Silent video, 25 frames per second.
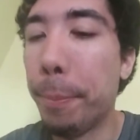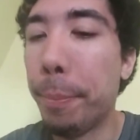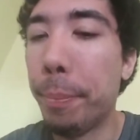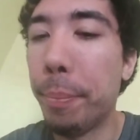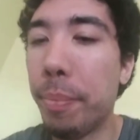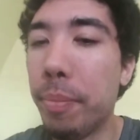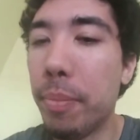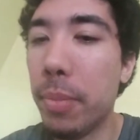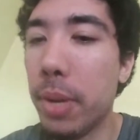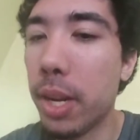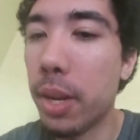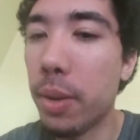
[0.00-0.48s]

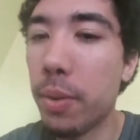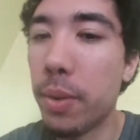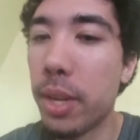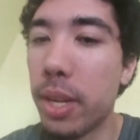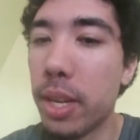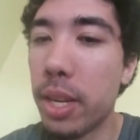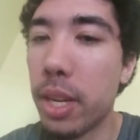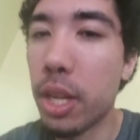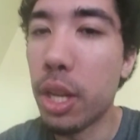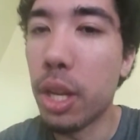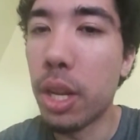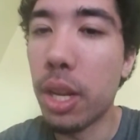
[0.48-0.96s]
But anyway,
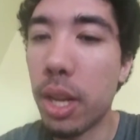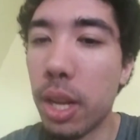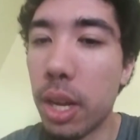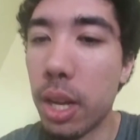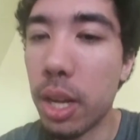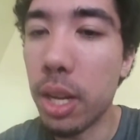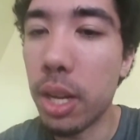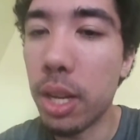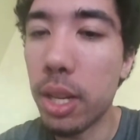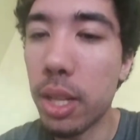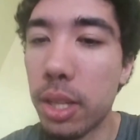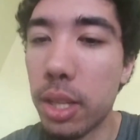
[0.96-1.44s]

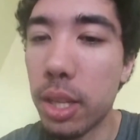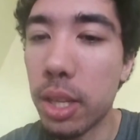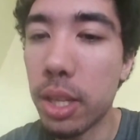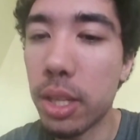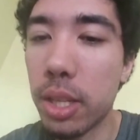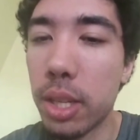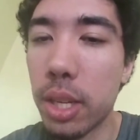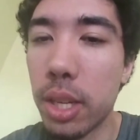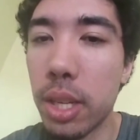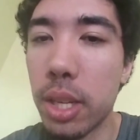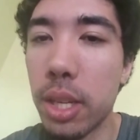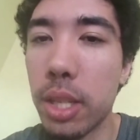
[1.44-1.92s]
uh, this is
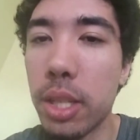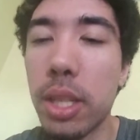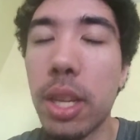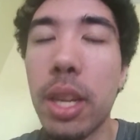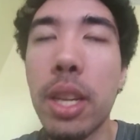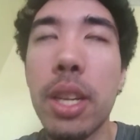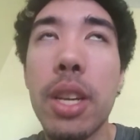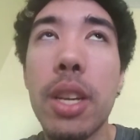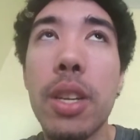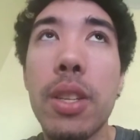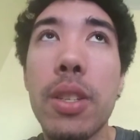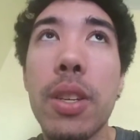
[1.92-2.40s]
uh,
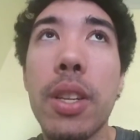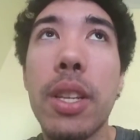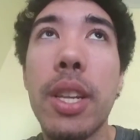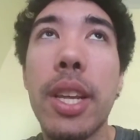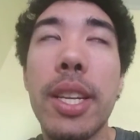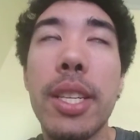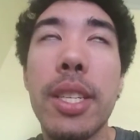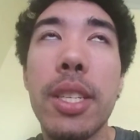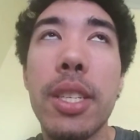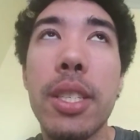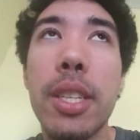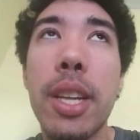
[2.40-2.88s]
Sonic underscore
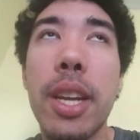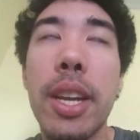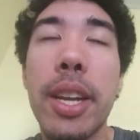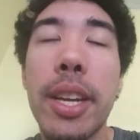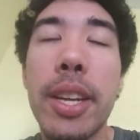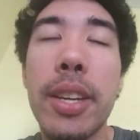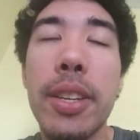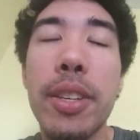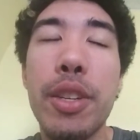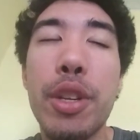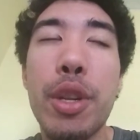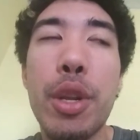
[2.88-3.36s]
Lancer signing
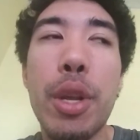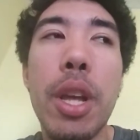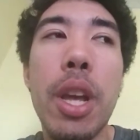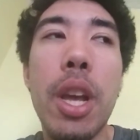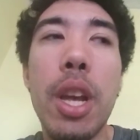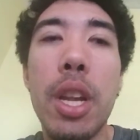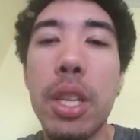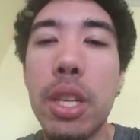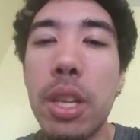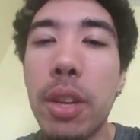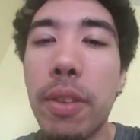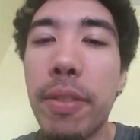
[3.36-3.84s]
out.
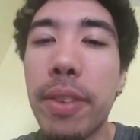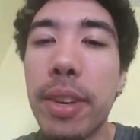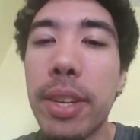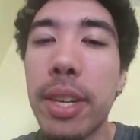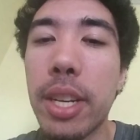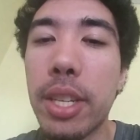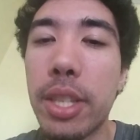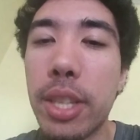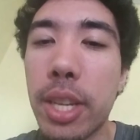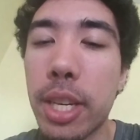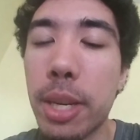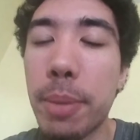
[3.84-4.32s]
Don't forget
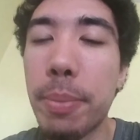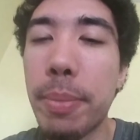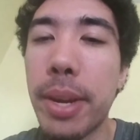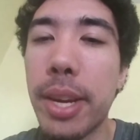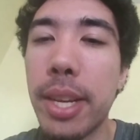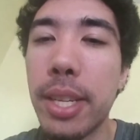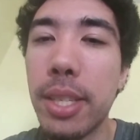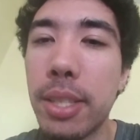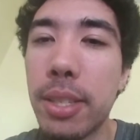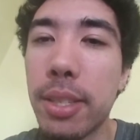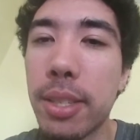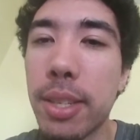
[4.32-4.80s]
to check out my
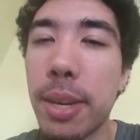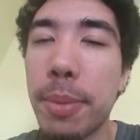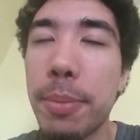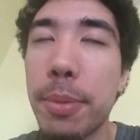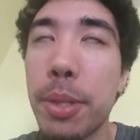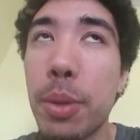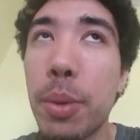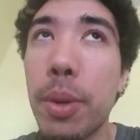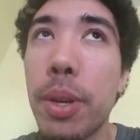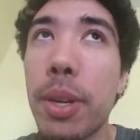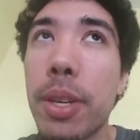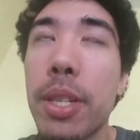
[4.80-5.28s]
Instagram,
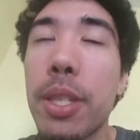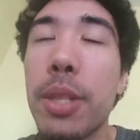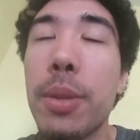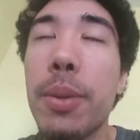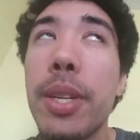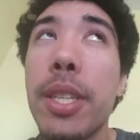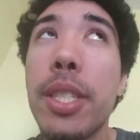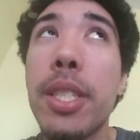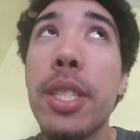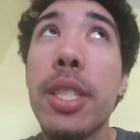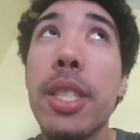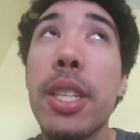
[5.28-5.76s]
Twitter, and
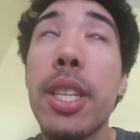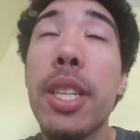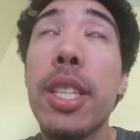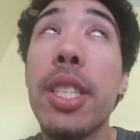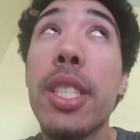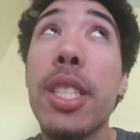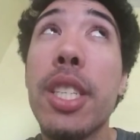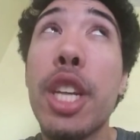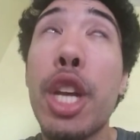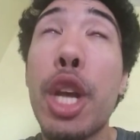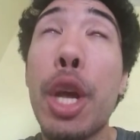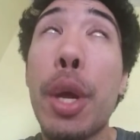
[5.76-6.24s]
Twitch.
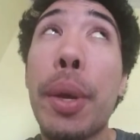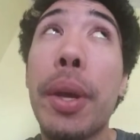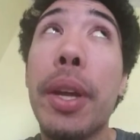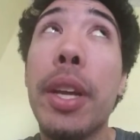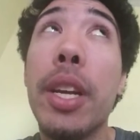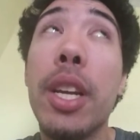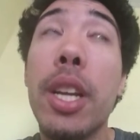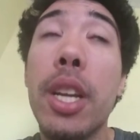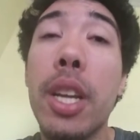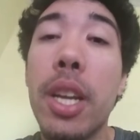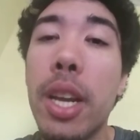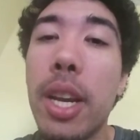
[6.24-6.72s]
It's uh,
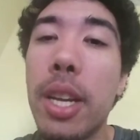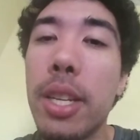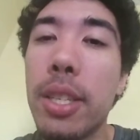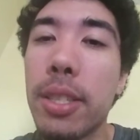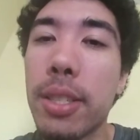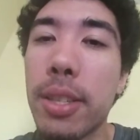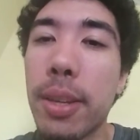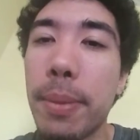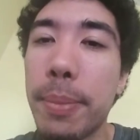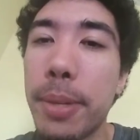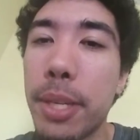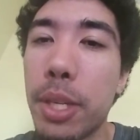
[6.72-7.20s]

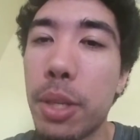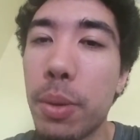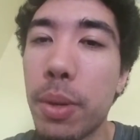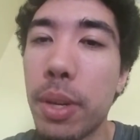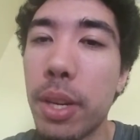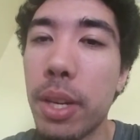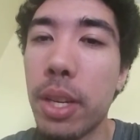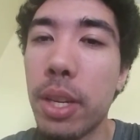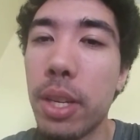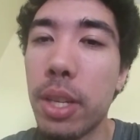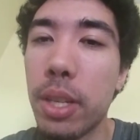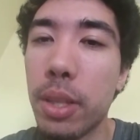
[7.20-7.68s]
Instagram and Twi
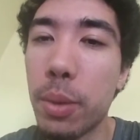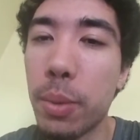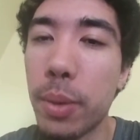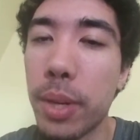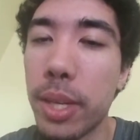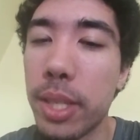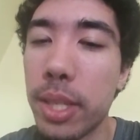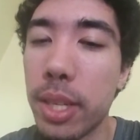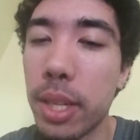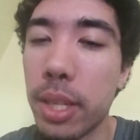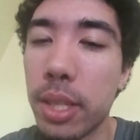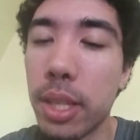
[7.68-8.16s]

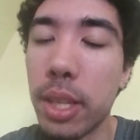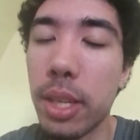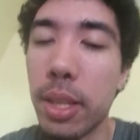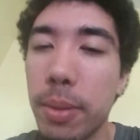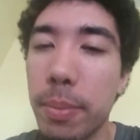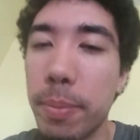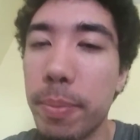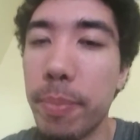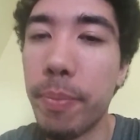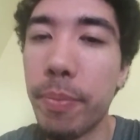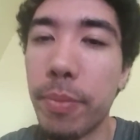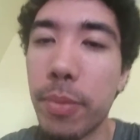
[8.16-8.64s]
Twitch is
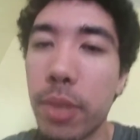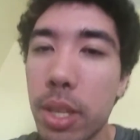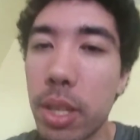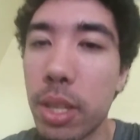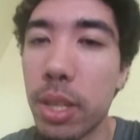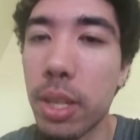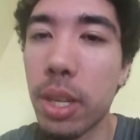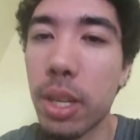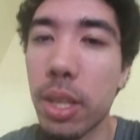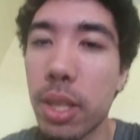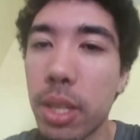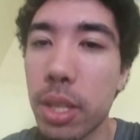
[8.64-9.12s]
um,
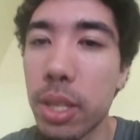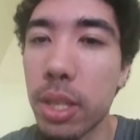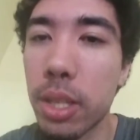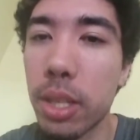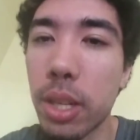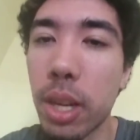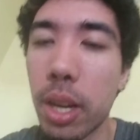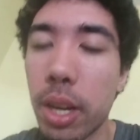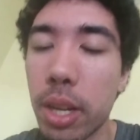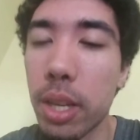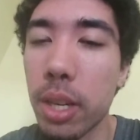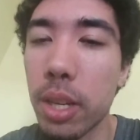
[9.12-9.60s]

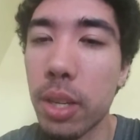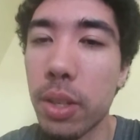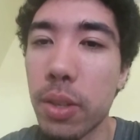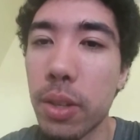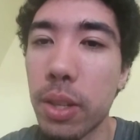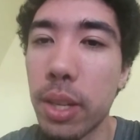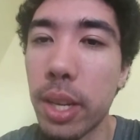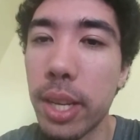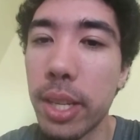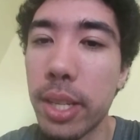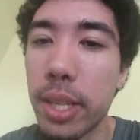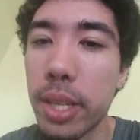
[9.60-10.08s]
Sonic
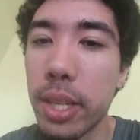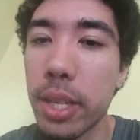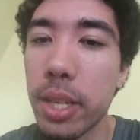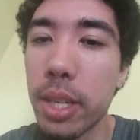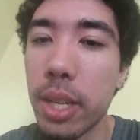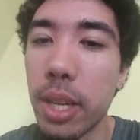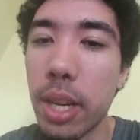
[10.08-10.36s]
underscore Lancer.